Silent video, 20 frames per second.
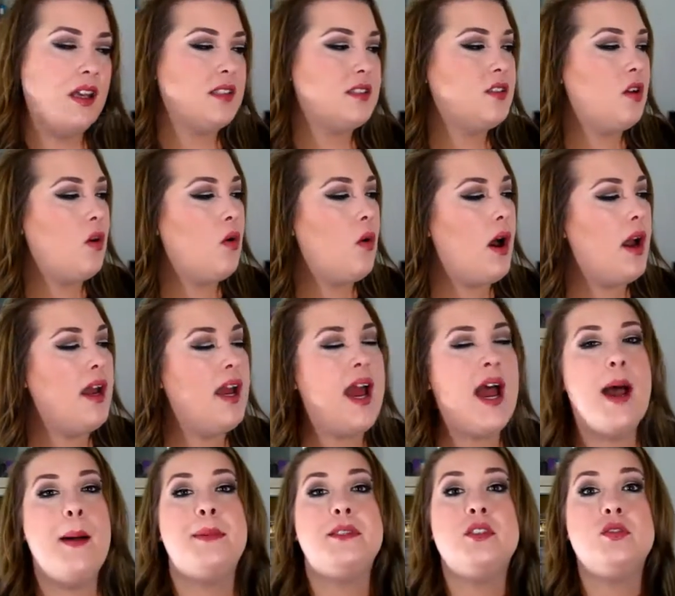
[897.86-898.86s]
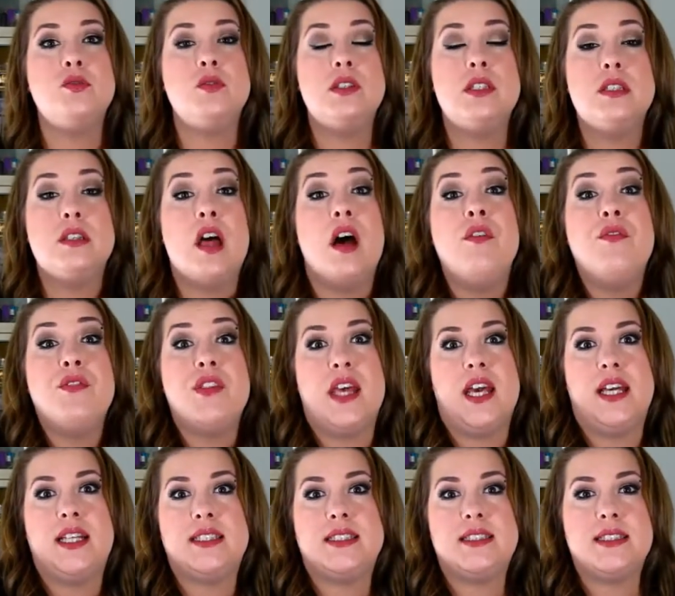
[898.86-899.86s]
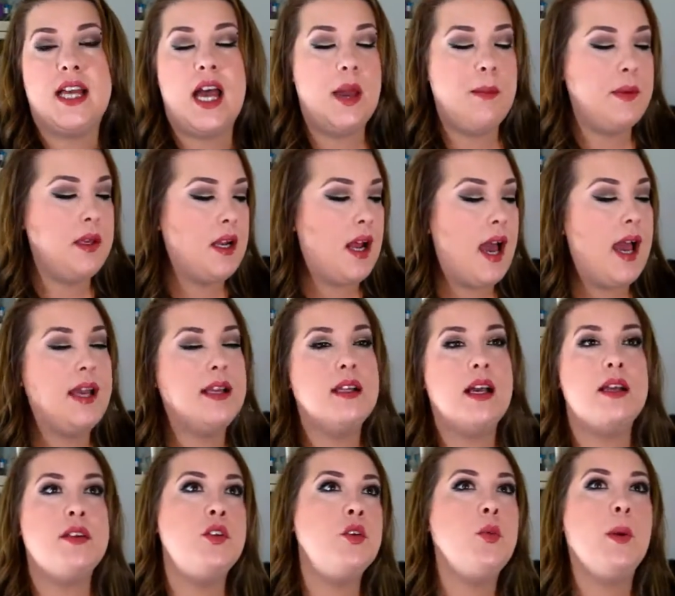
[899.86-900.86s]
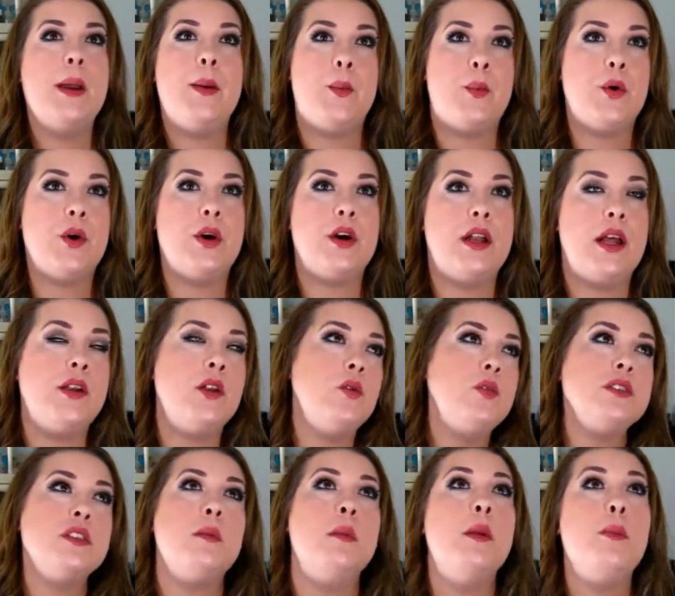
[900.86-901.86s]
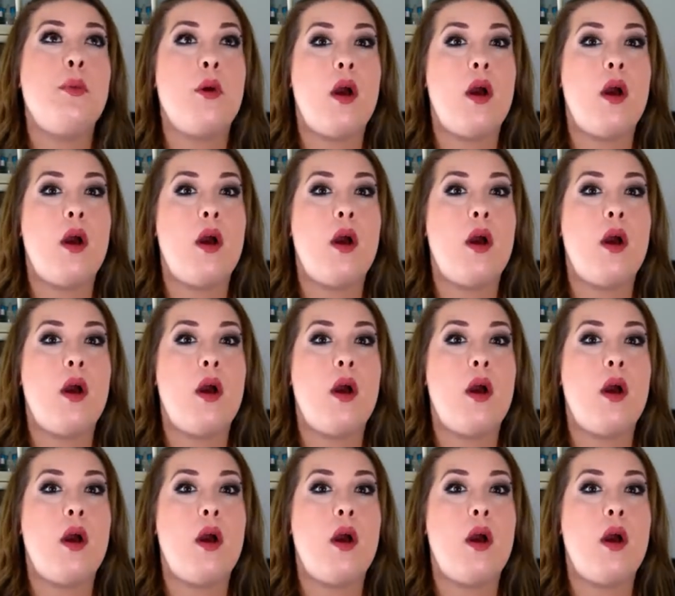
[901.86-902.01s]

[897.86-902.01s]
So I absolutely love this. I mean, I, I knew I would. I knew it was going to be a